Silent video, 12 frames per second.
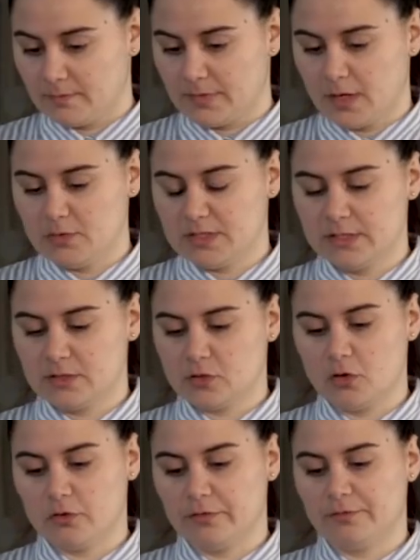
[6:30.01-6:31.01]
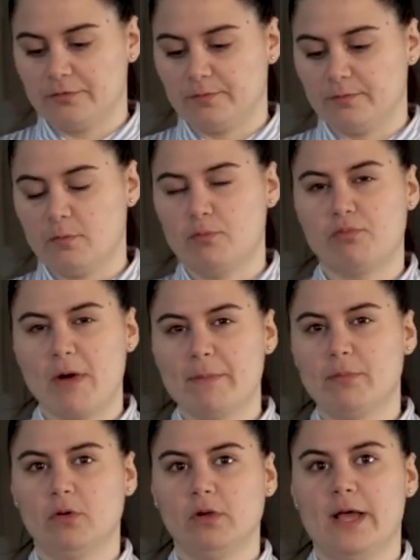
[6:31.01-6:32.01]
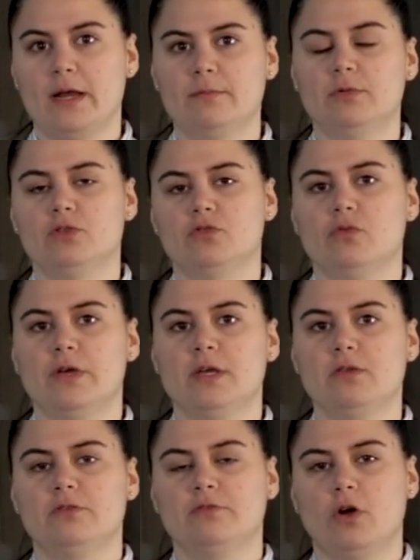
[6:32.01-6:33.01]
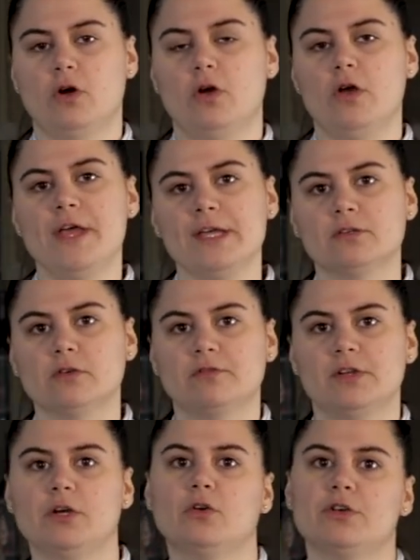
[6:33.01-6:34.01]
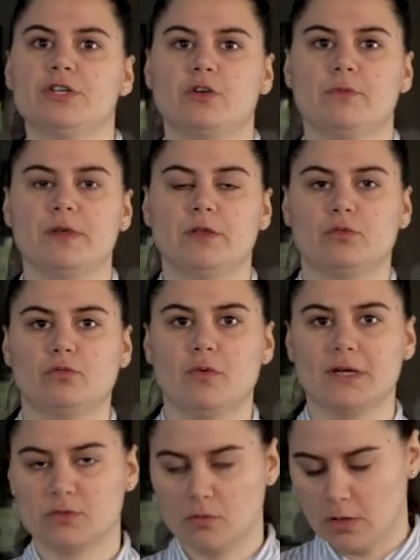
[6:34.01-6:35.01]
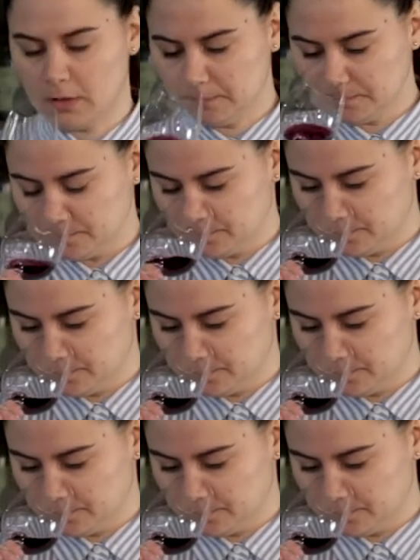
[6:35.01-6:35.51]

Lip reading: There is this sort of bramble element to it. You've got a hint of licorice coming through as well.